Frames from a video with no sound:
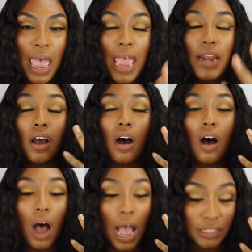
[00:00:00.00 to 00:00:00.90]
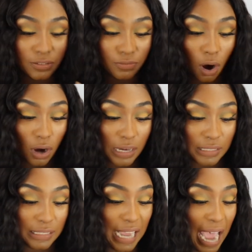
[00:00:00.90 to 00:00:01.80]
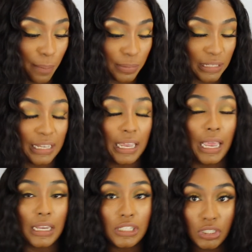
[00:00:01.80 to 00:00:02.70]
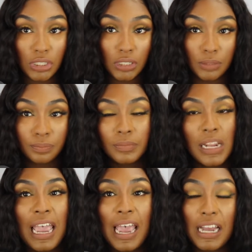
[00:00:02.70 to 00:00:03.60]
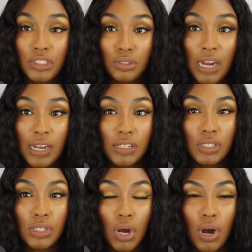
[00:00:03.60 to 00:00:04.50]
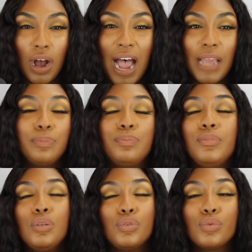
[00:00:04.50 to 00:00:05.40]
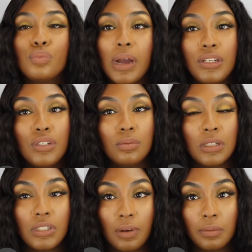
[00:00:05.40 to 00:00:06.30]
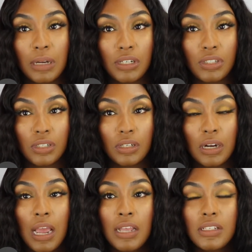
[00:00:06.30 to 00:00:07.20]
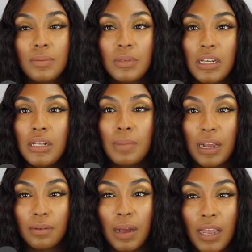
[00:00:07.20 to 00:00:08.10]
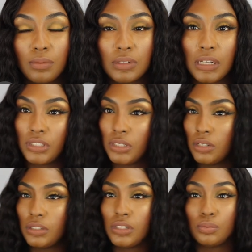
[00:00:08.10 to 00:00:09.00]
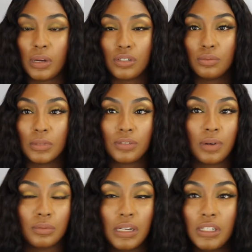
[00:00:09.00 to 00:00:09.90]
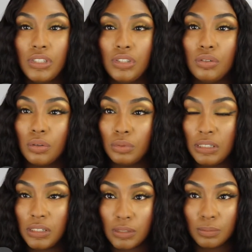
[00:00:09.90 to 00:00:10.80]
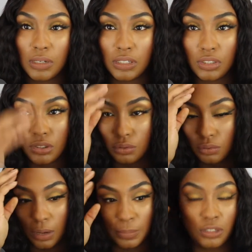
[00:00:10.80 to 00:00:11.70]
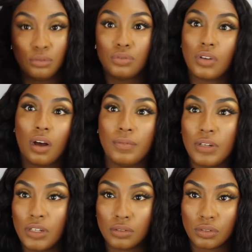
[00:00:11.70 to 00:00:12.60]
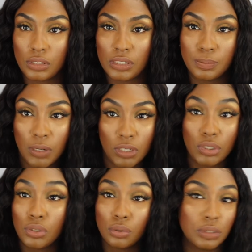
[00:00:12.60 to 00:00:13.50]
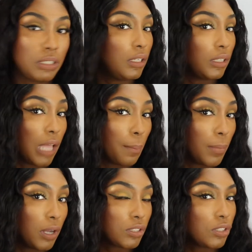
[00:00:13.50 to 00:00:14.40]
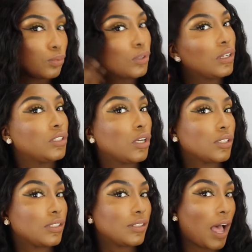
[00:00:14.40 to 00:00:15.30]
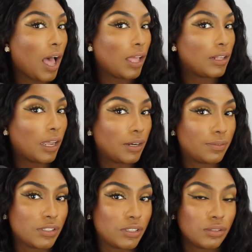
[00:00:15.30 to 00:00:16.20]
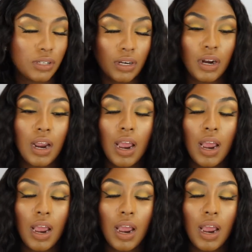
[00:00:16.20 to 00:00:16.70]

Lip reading: And as far as the application, as you guys saw, I used way too much foundation. Something in the back of my head was like, Janelle, this is way too much foundation. You don't need this much. I mean, you saw videos on the sponge. You don't need that much. Just want to let y'all see the highlight if it's still there.